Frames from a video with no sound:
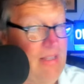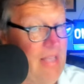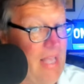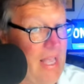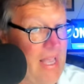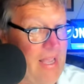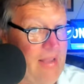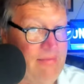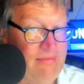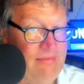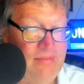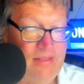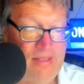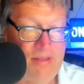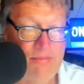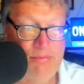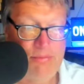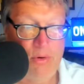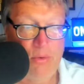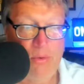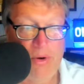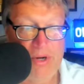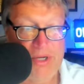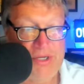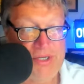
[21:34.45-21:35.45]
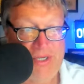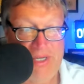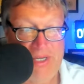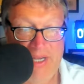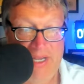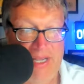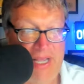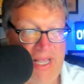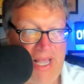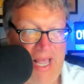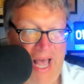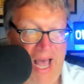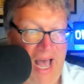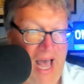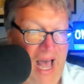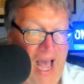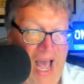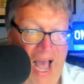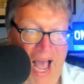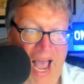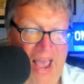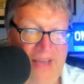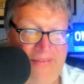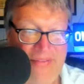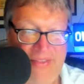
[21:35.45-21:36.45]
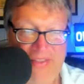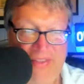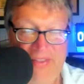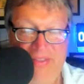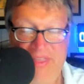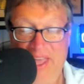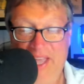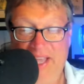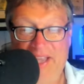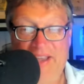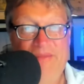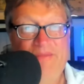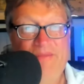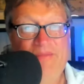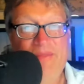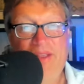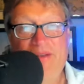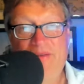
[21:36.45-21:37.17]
Hey, the Brewers, I have to think